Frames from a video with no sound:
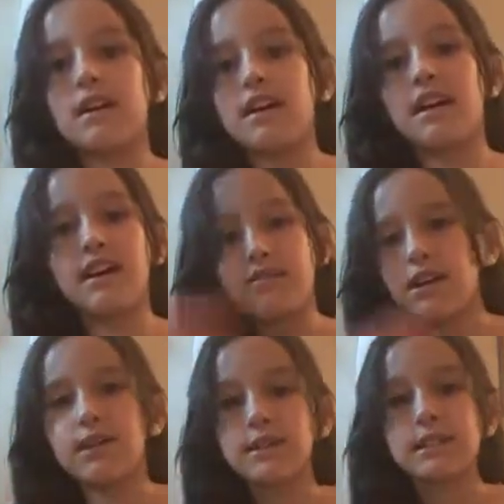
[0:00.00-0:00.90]
I don't
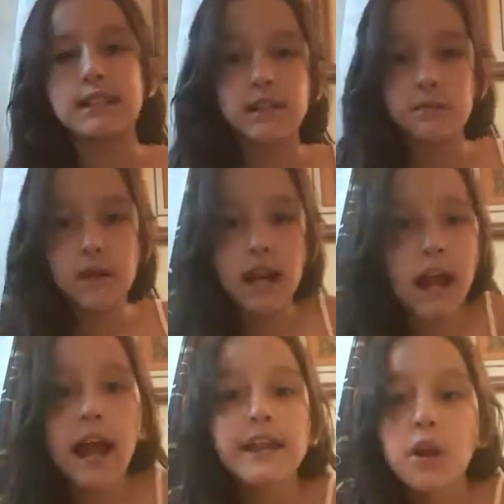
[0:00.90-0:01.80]
know. But
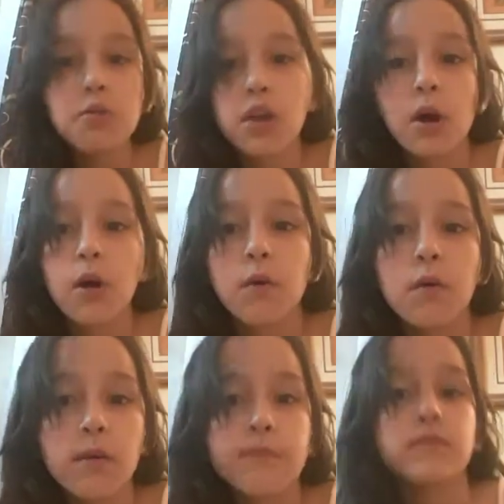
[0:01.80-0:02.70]
I don't know.
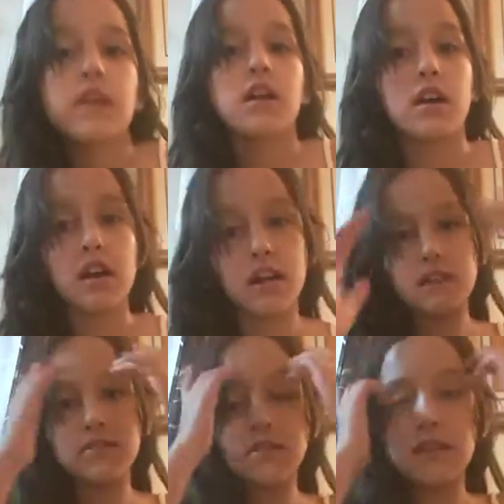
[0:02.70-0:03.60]

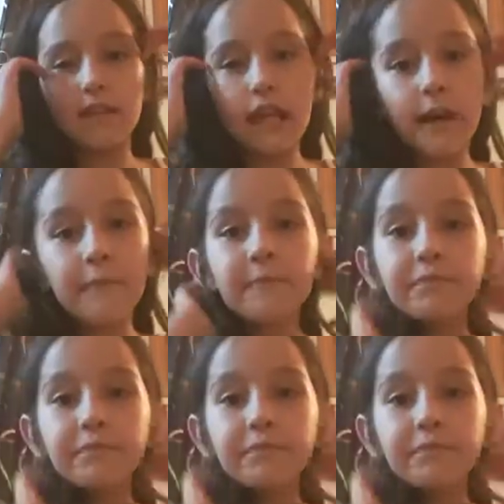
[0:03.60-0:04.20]
And yeah.